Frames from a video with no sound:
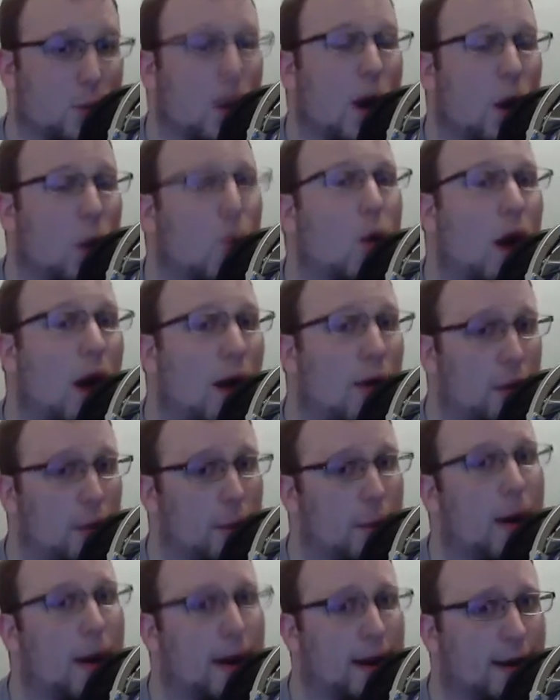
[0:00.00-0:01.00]
while we're on the
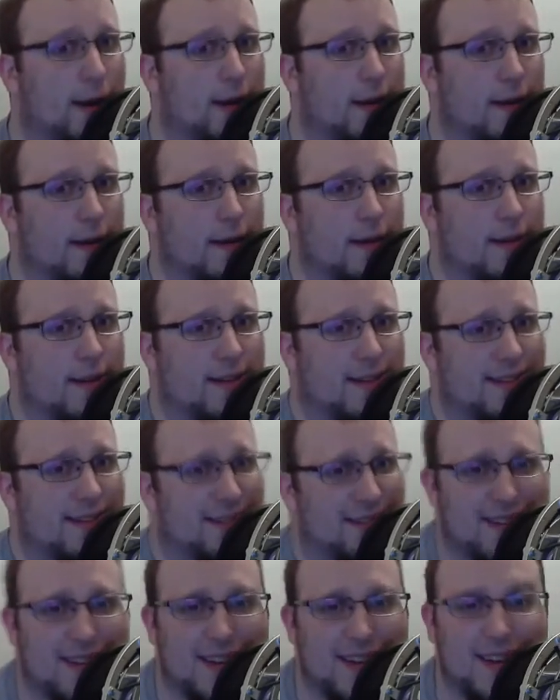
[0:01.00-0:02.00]
mic,
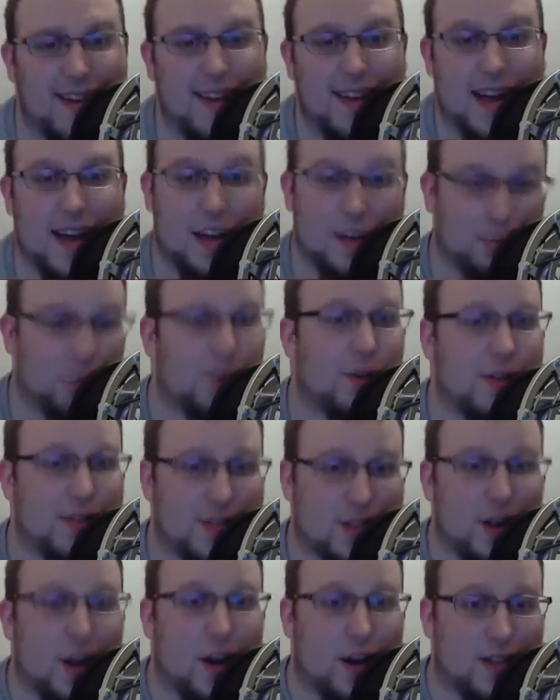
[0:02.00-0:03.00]
it completely
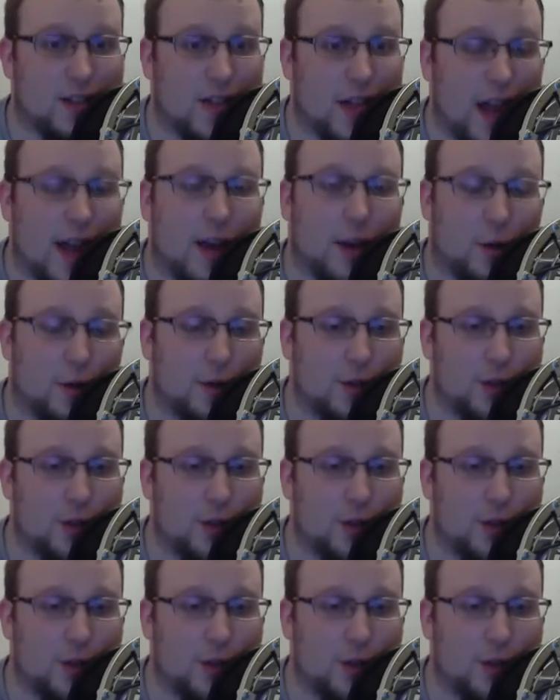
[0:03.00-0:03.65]
sucks that Angry